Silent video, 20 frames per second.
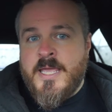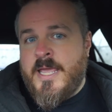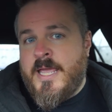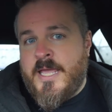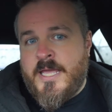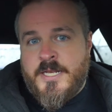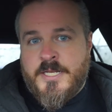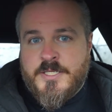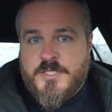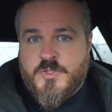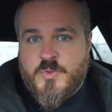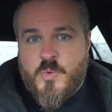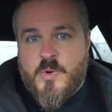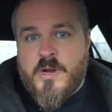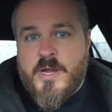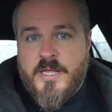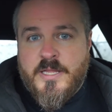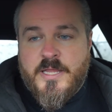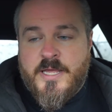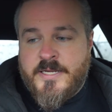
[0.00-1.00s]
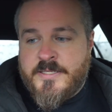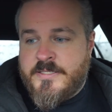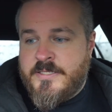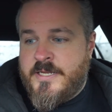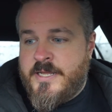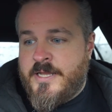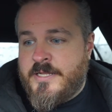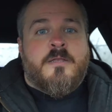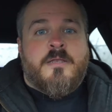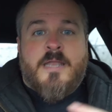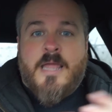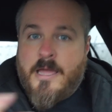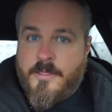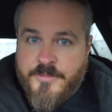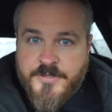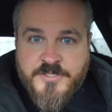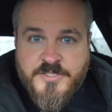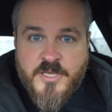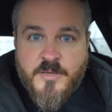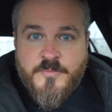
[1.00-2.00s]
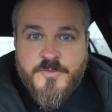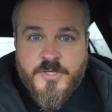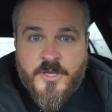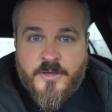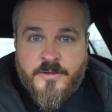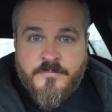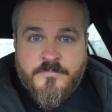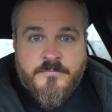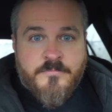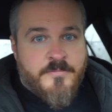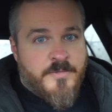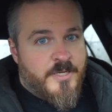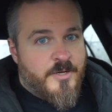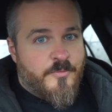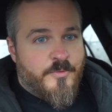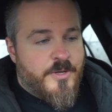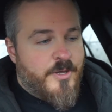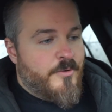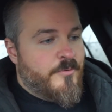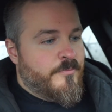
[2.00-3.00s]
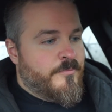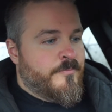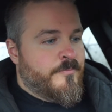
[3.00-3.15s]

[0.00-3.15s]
and is where I liked it at. Now the sub's on. Here we go.